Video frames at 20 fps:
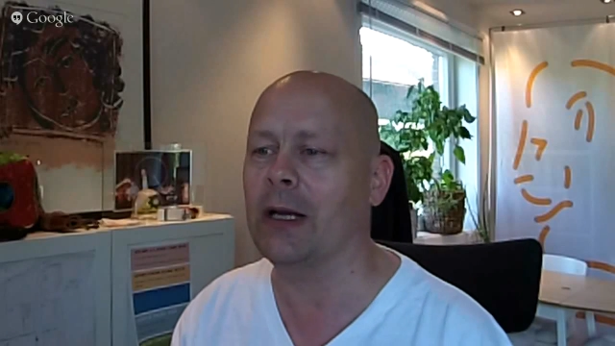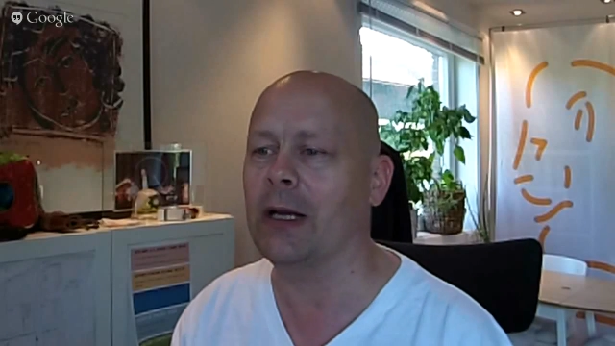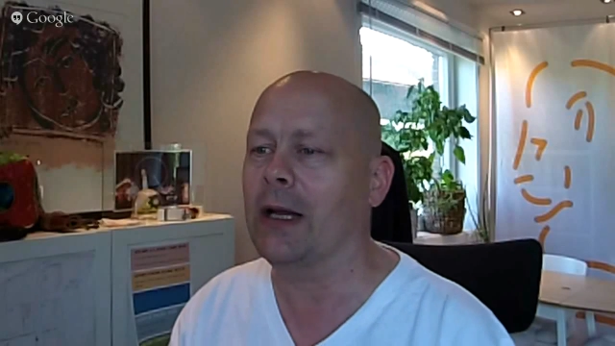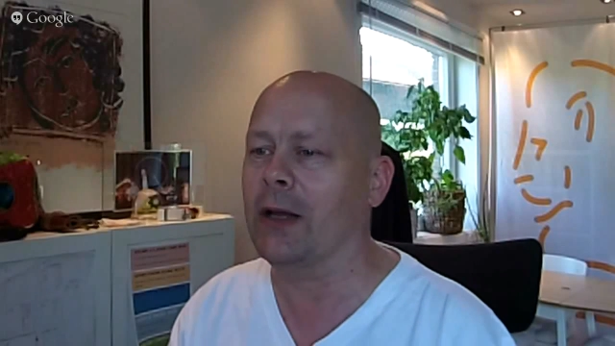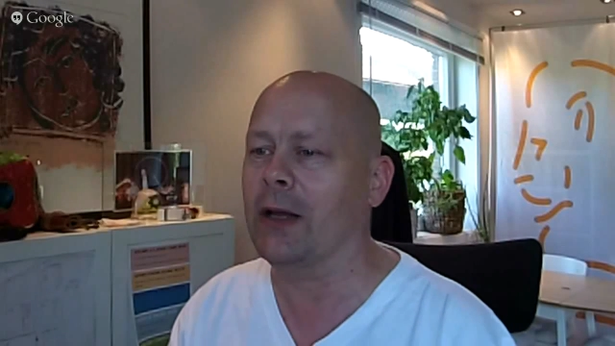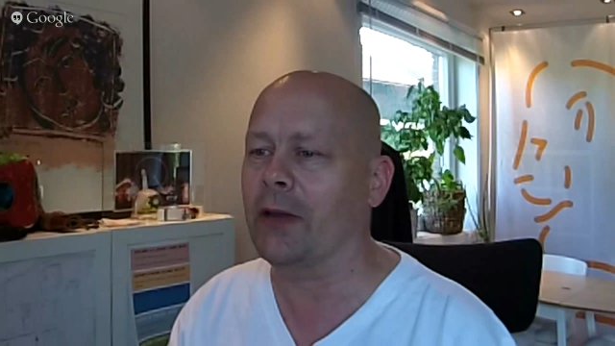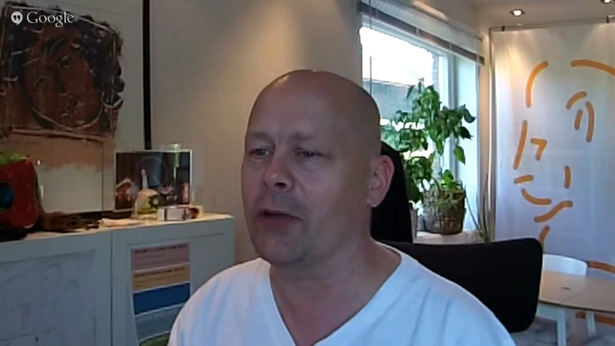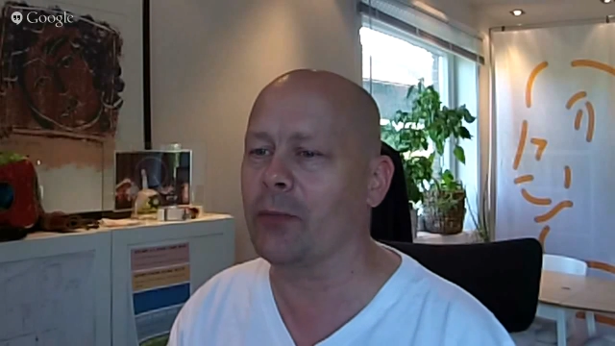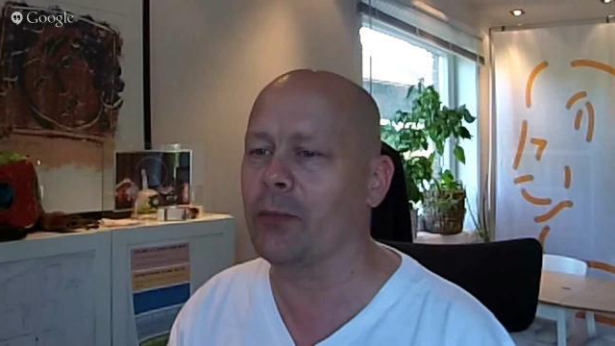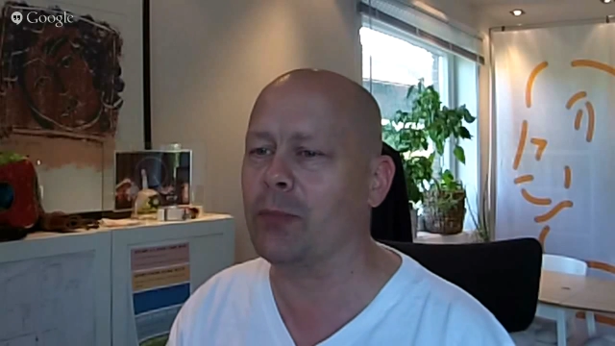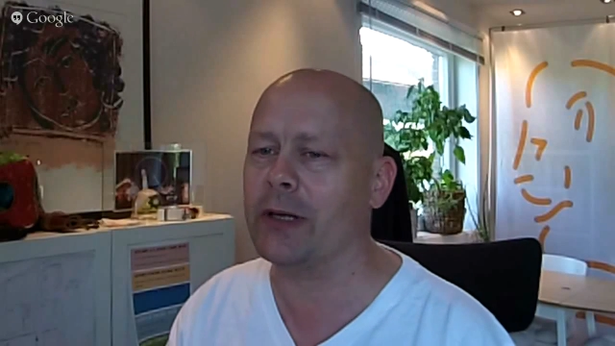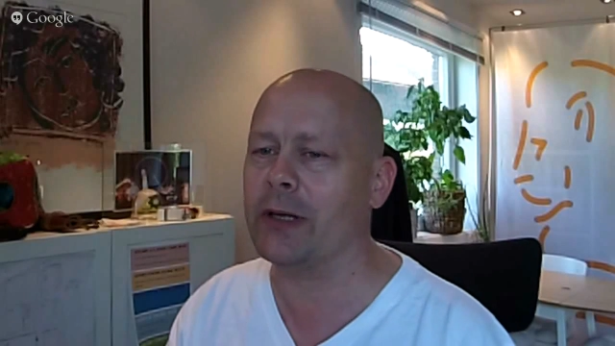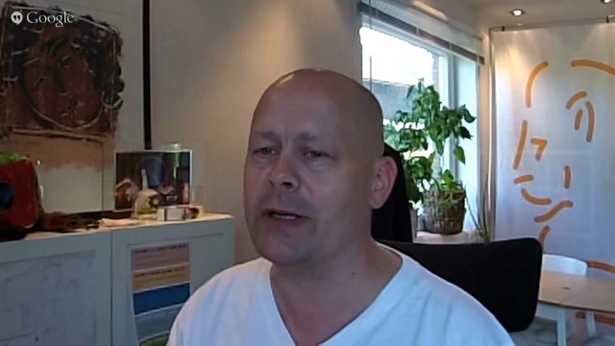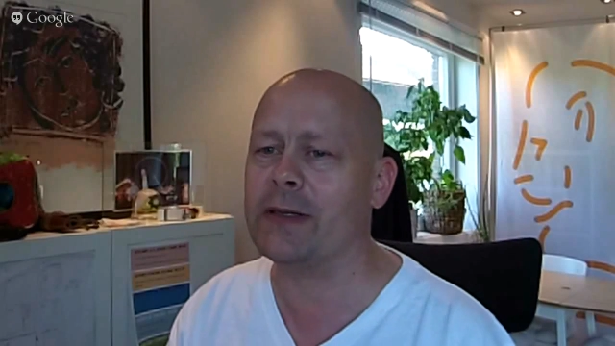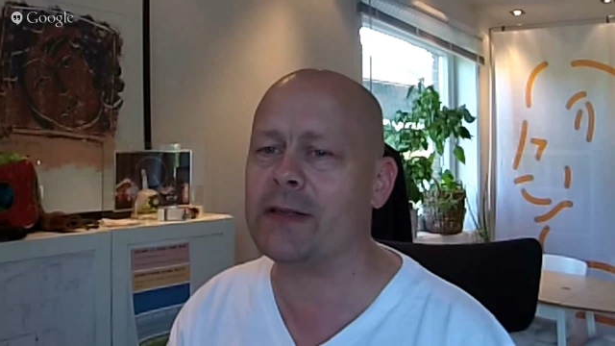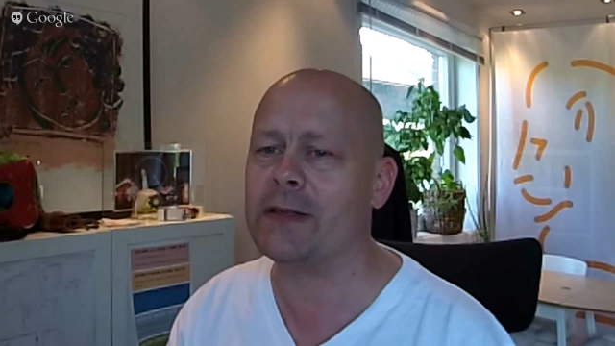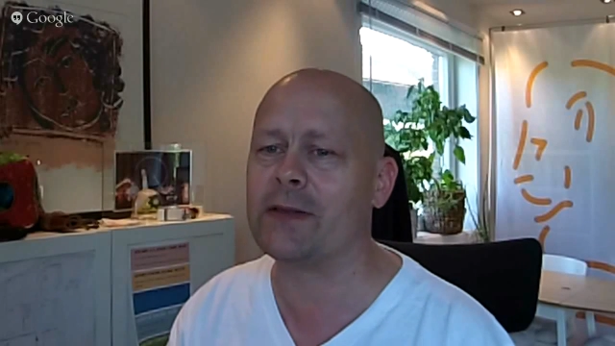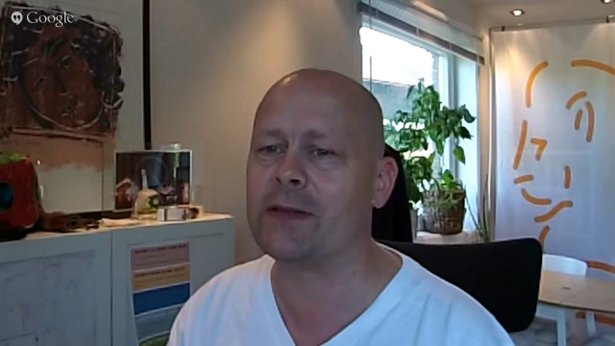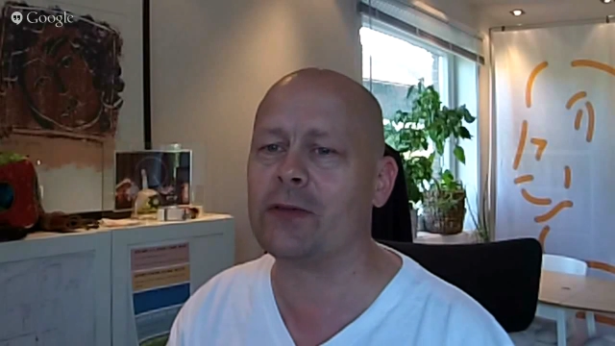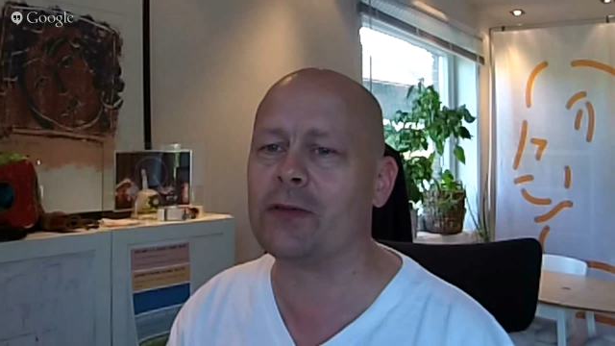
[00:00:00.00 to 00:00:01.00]
The
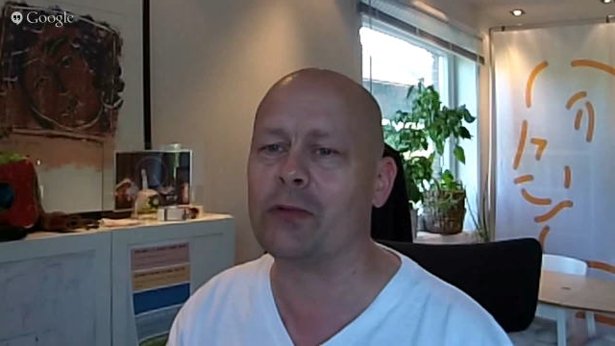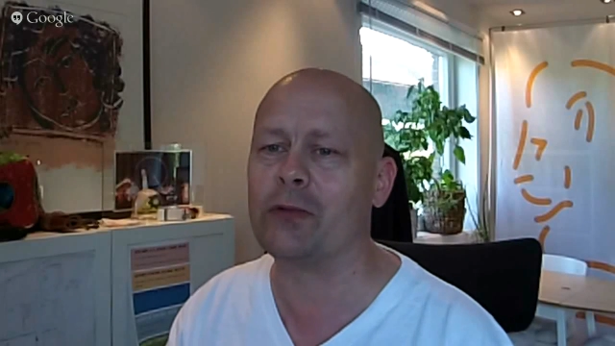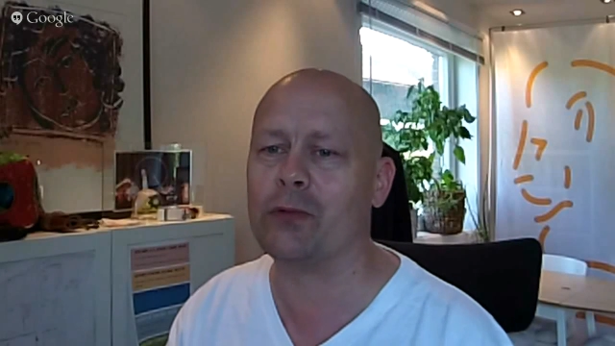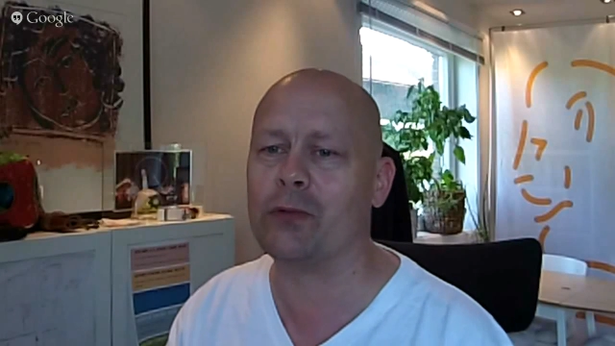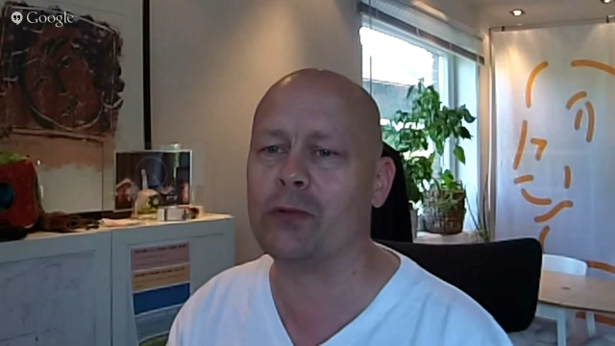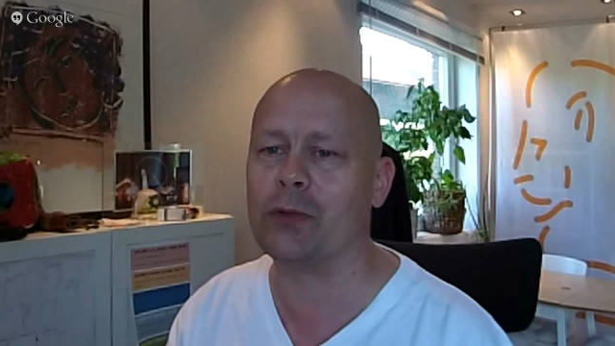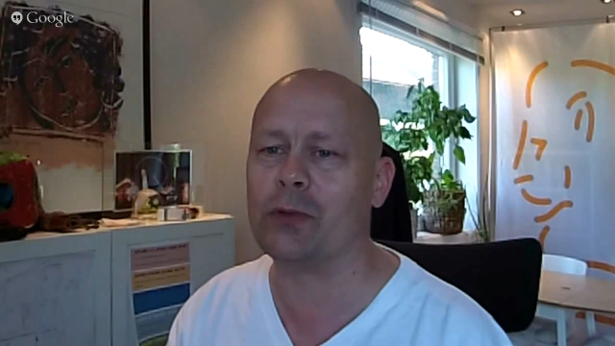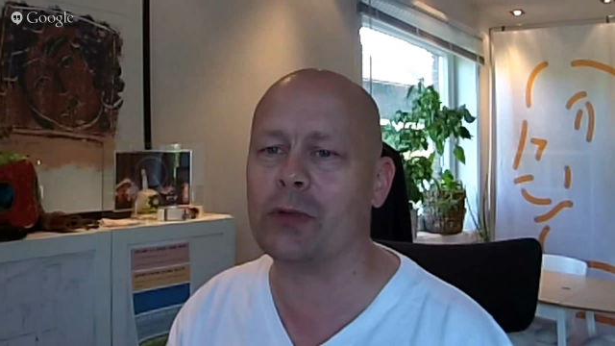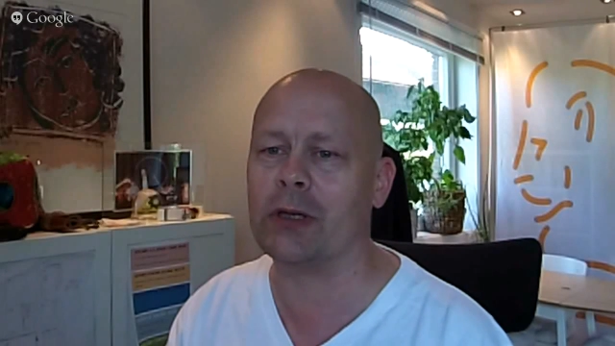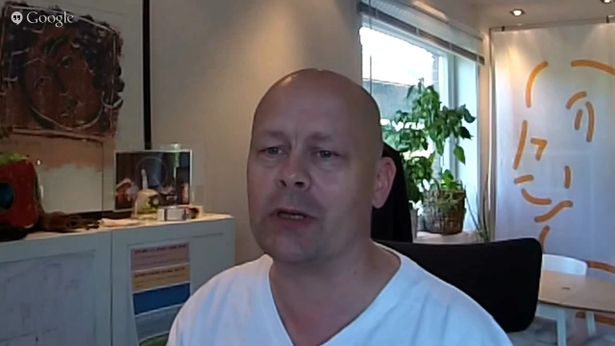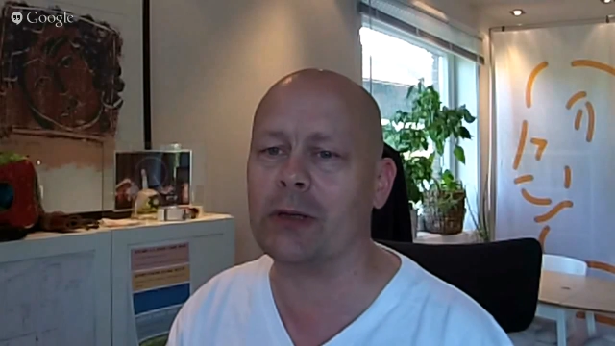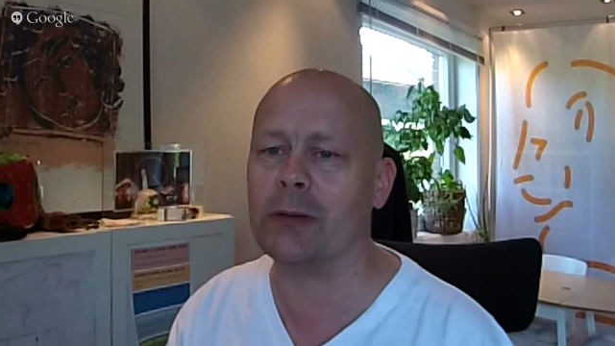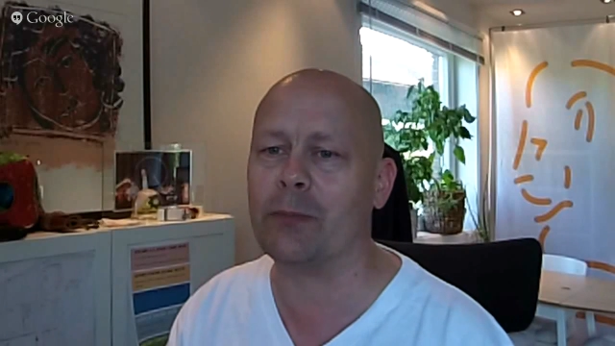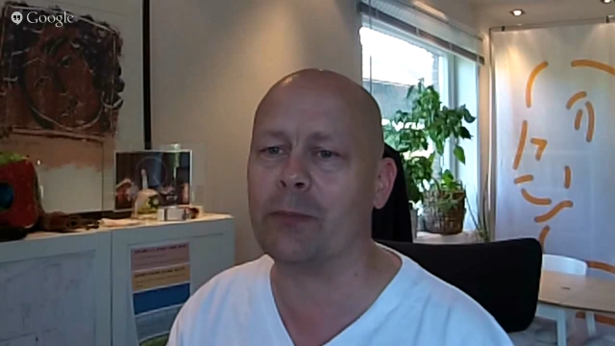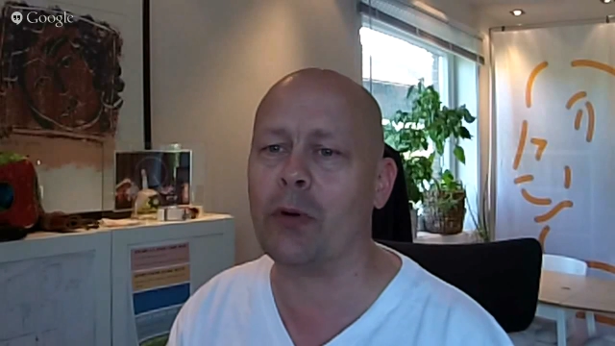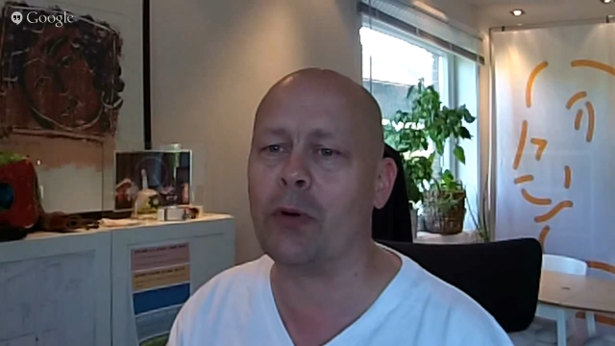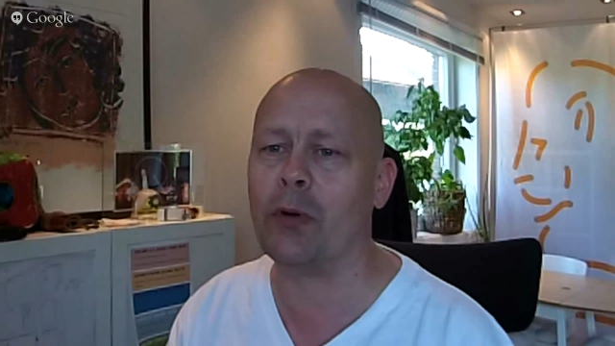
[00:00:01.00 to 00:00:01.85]
place to